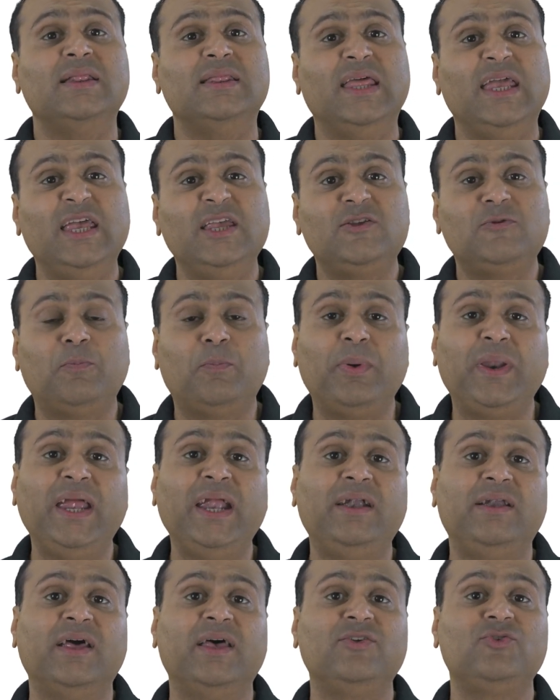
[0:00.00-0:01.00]
These
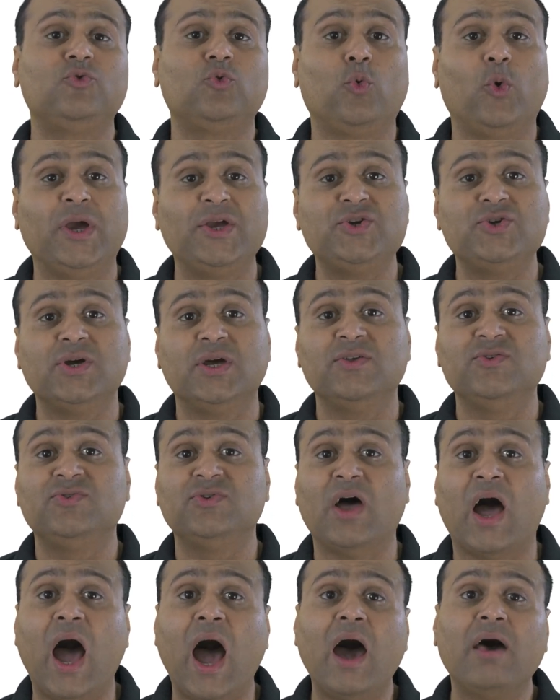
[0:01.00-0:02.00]
pre-test
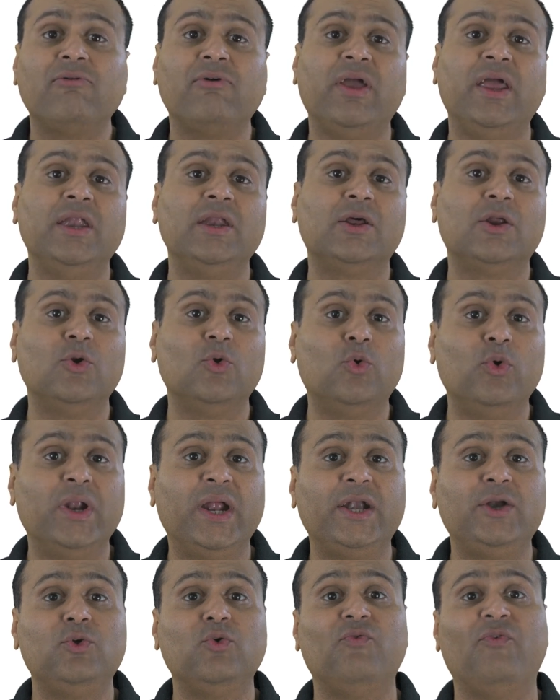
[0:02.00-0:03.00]
questions are
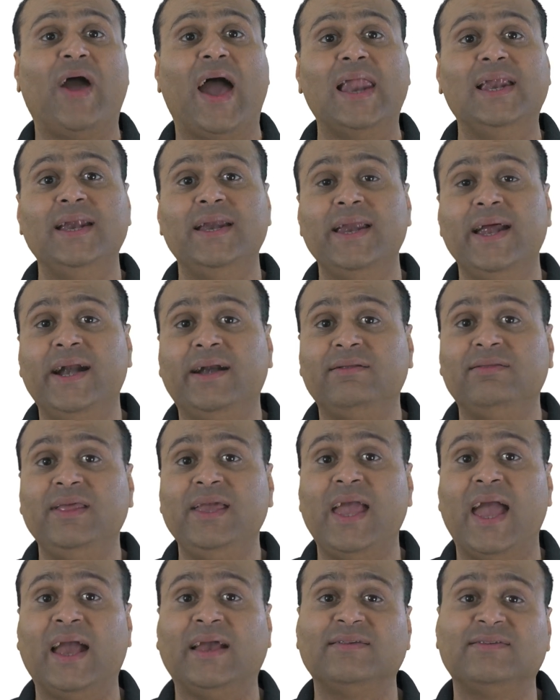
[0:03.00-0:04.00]
included to validate
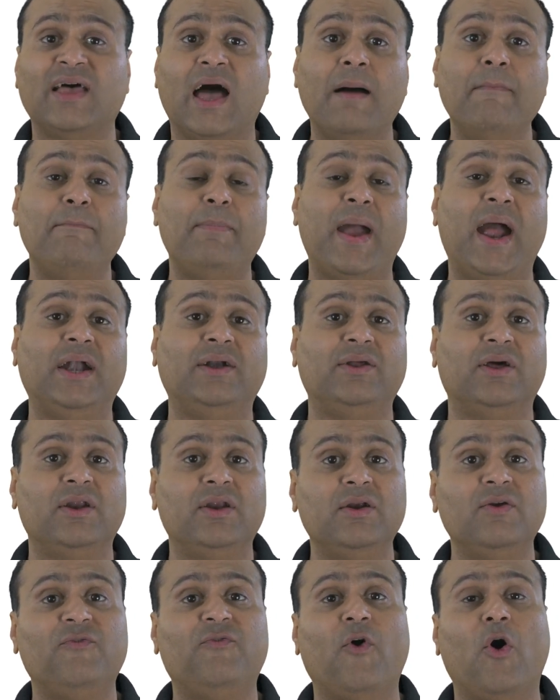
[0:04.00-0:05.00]
the exam
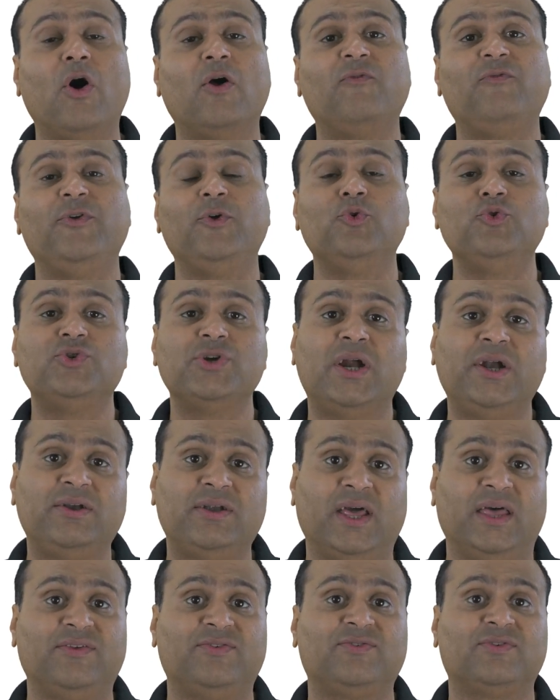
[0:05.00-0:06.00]
pattern for future
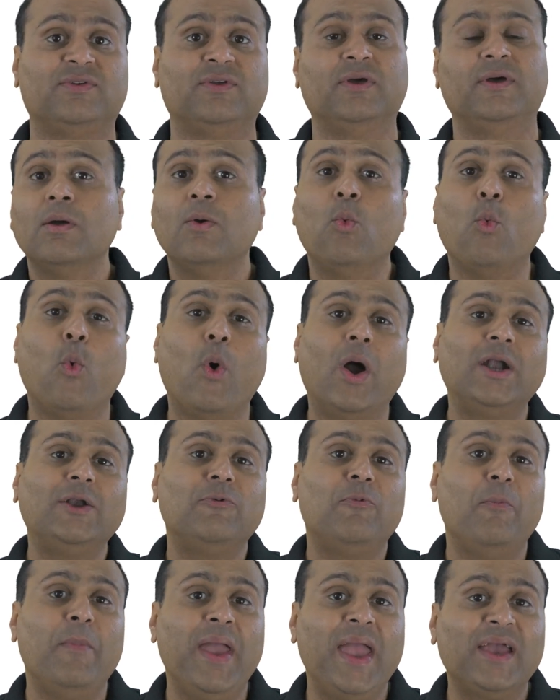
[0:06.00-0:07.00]
tests.
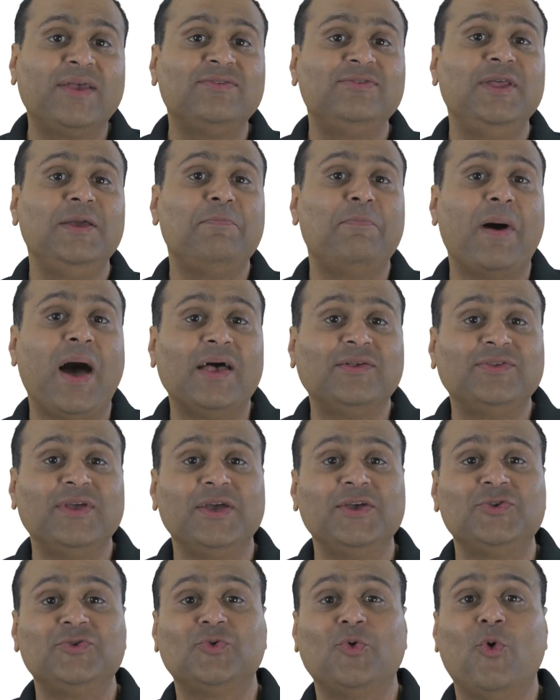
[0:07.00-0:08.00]
What makes the
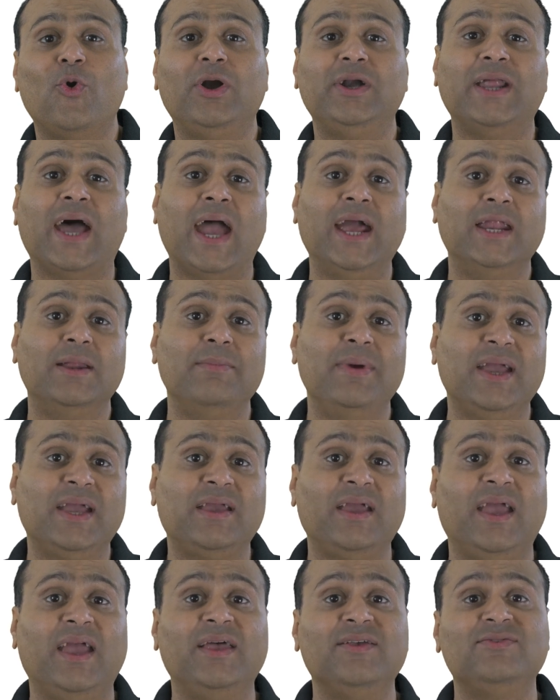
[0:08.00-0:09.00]
passing score
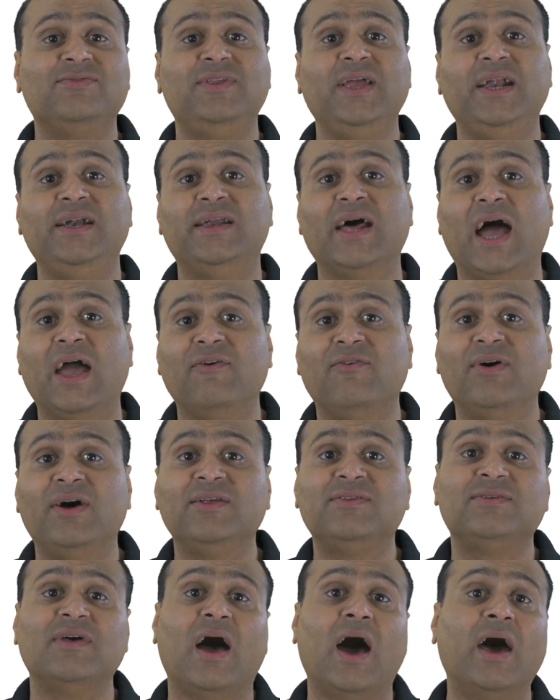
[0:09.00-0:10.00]
dynamic is the
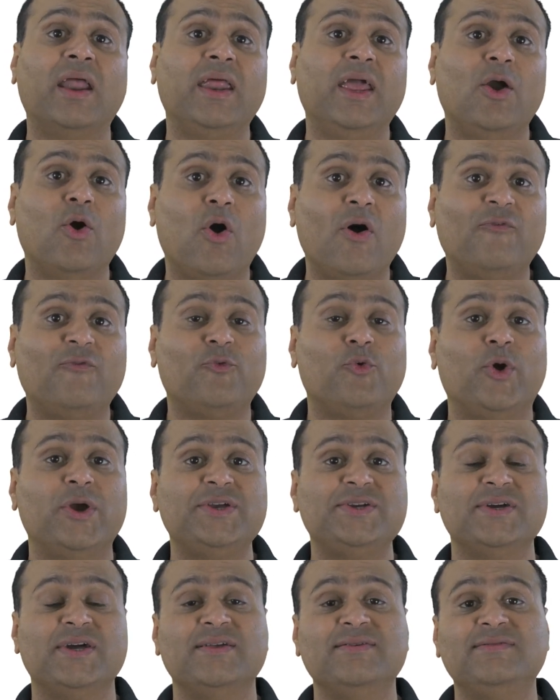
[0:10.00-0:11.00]
diverse array of
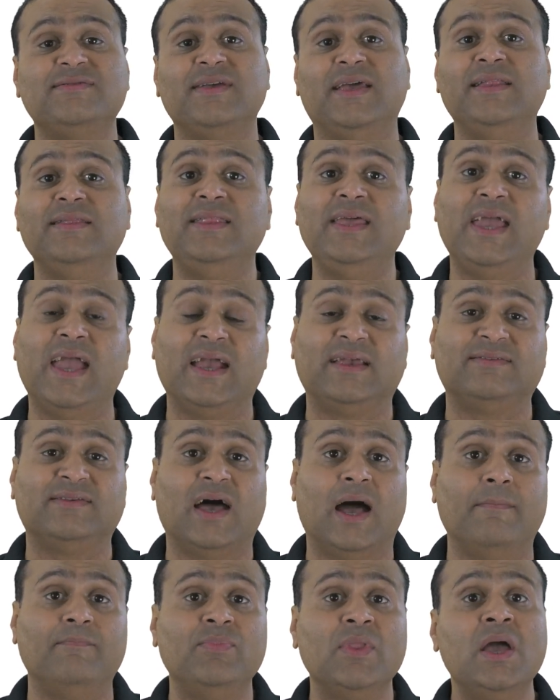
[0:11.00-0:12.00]
questions in the
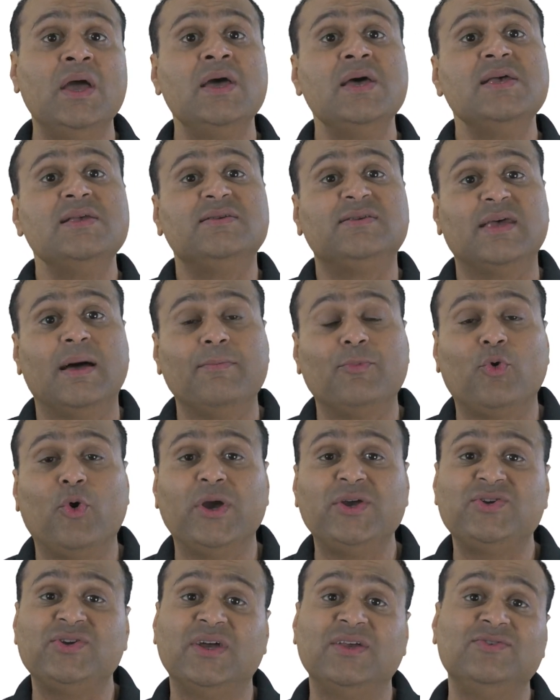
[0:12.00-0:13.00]
exam. Some
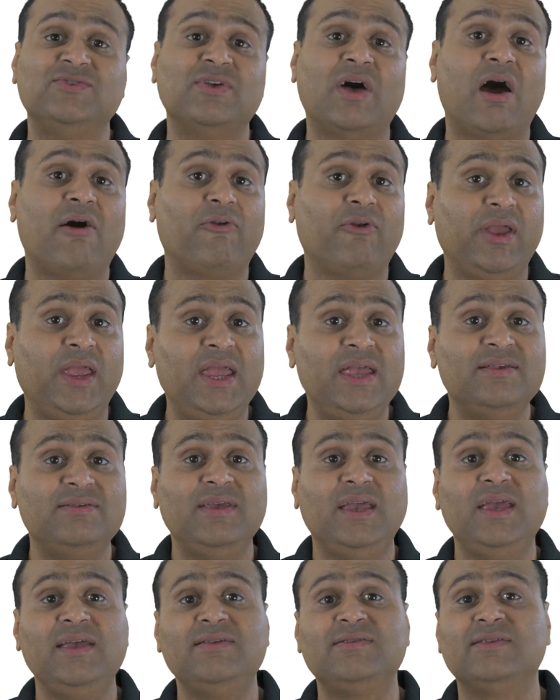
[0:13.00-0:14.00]
questions are
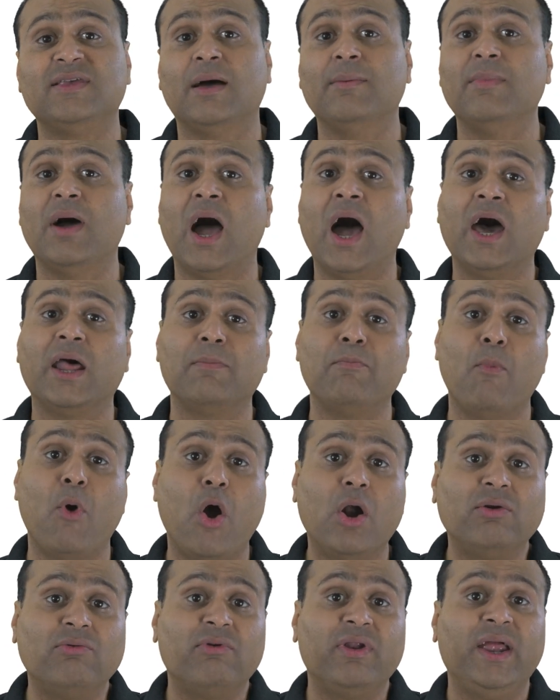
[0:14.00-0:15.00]
easy, some are
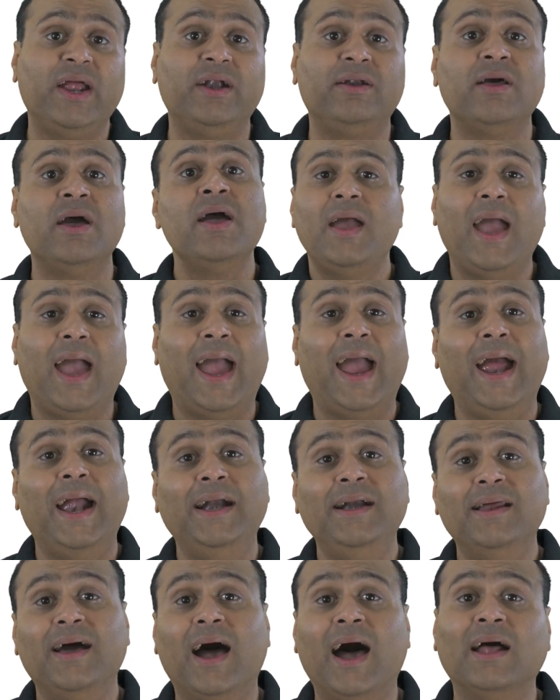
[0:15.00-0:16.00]
moderate,
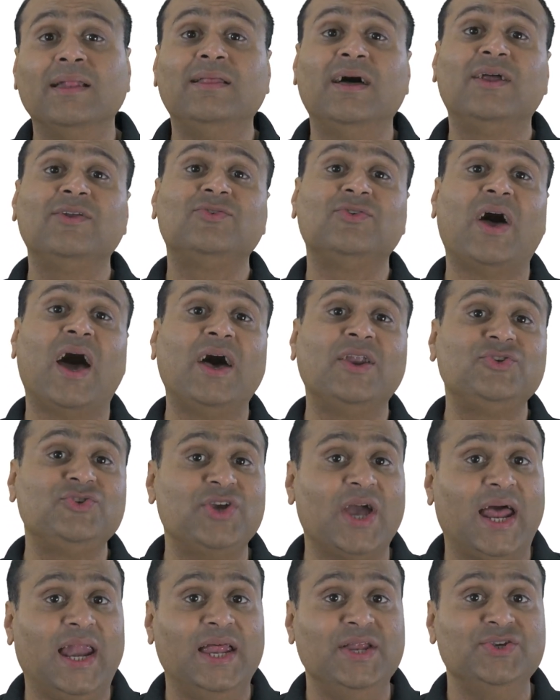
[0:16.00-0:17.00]
and others are
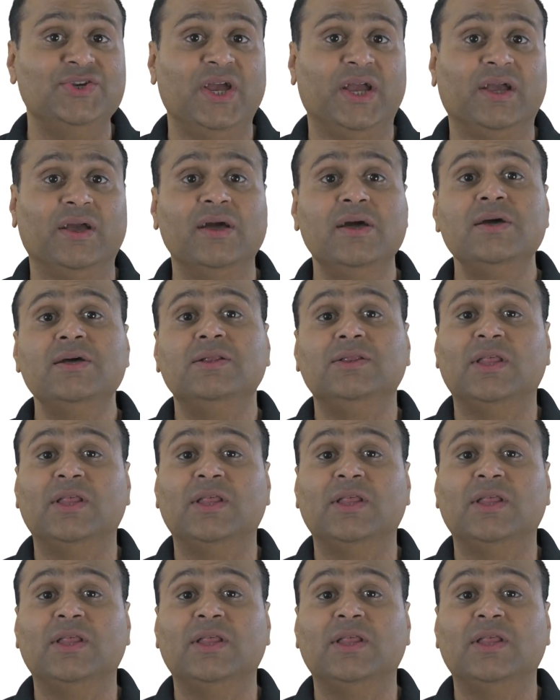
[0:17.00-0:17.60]
challenging.